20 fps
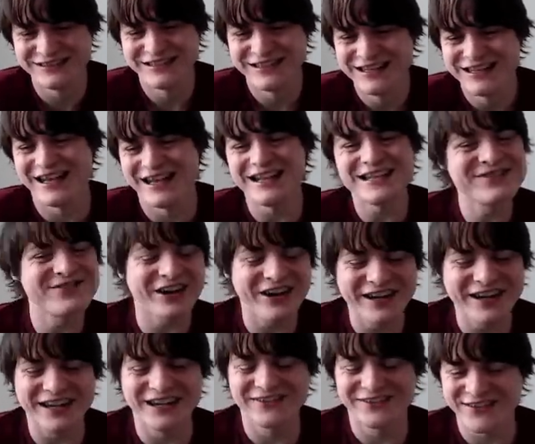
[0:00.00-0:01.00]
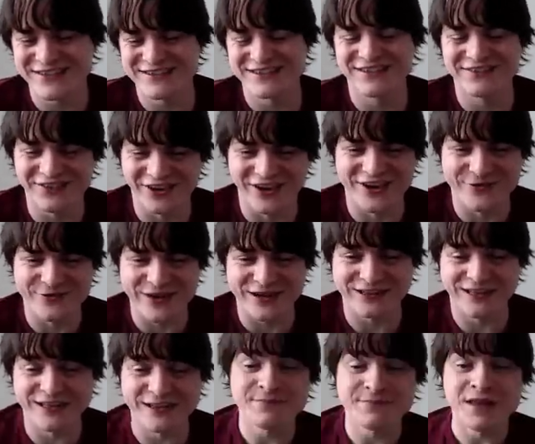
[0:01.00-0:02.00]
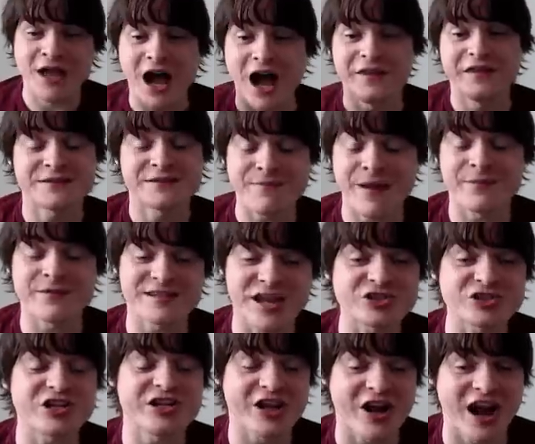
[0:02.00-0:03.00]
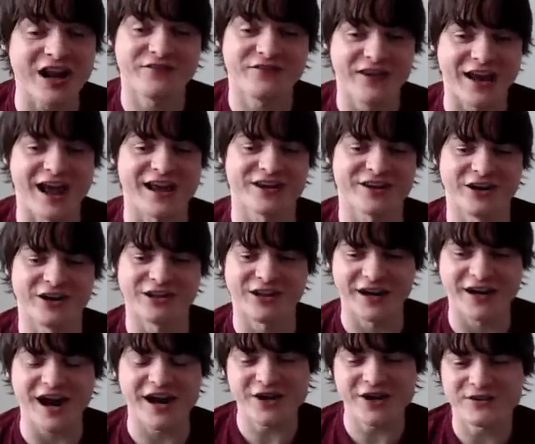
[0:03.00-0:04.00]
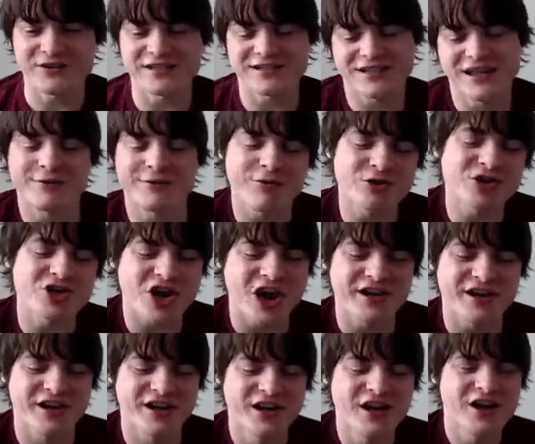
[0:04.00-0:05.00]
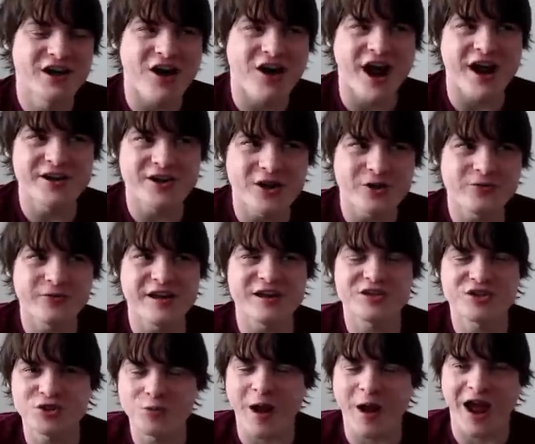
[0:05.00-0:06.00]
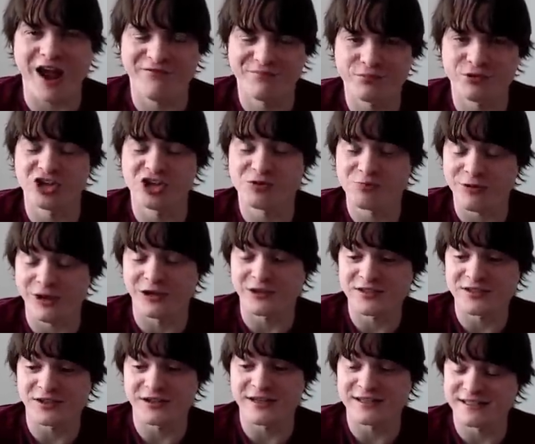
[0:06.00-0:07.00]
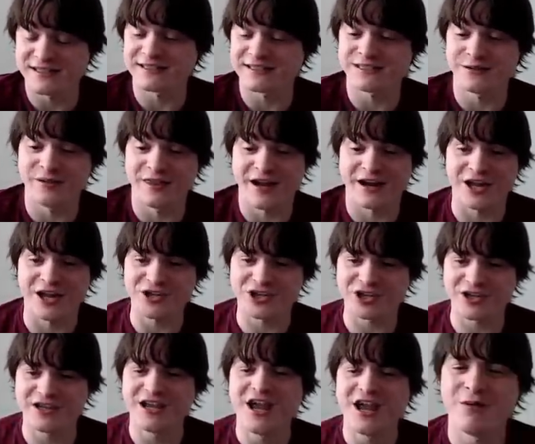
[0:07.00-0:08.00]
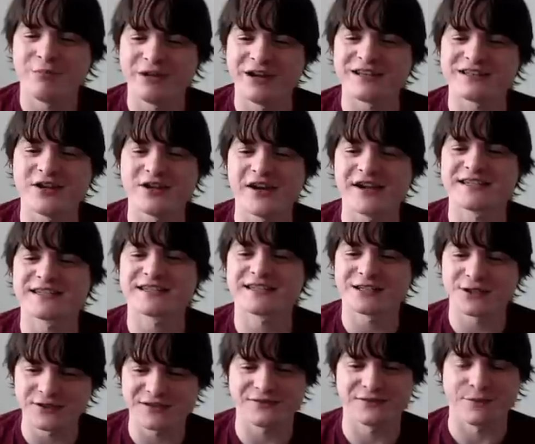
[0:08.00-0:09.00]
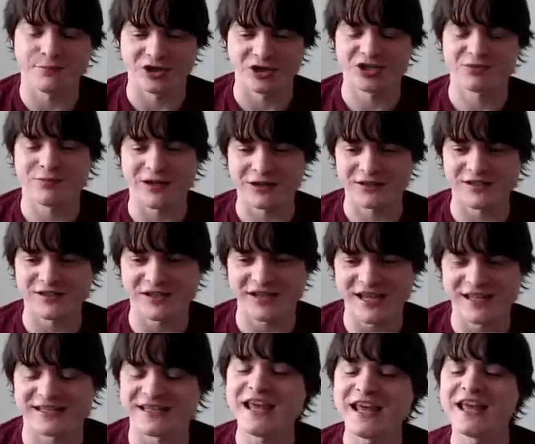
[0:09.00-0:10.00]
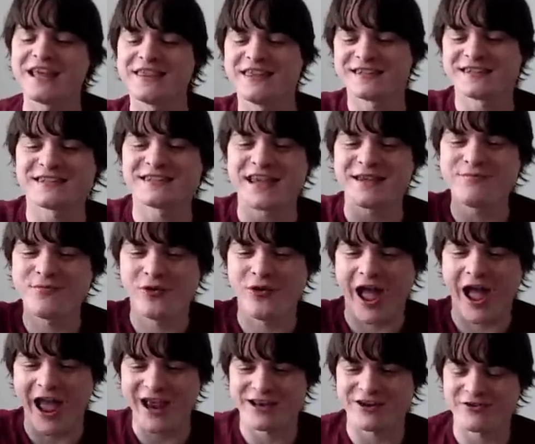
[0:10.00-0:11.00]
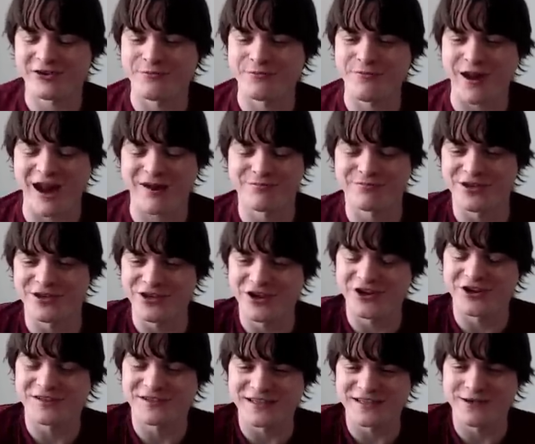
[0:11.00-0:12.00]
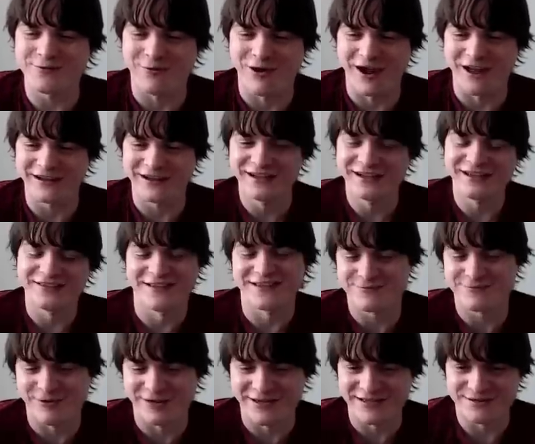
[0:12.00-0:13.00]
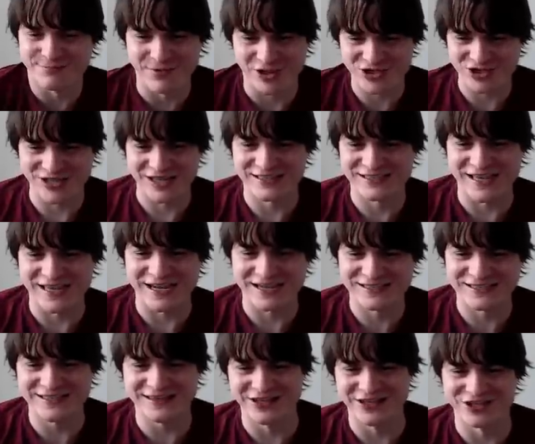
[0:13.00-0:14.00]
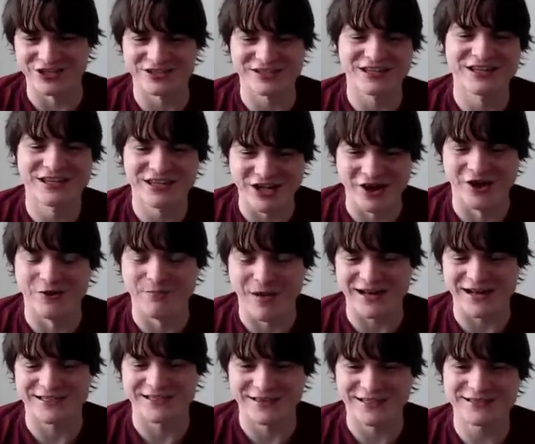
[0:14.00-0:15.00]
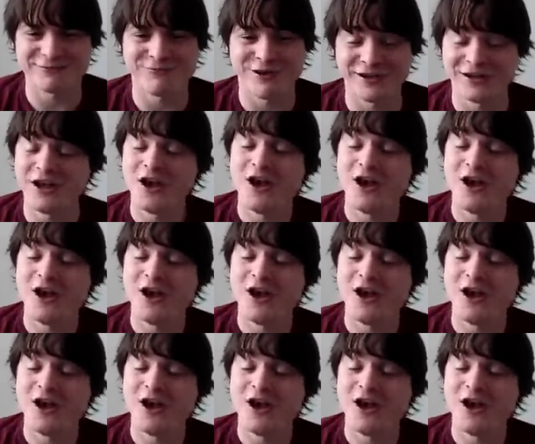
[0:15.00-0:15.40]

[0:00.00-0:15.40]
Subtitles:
It's very confusing very quickly. This map is actually kind of inaccurate. Like, I noticed, like, well, China, I know they do have British plug sockets in some of their country, but it's not exclusively British plug sockets. This is a more accurate map, but you can see why this one is much less sexy than just going back to this one.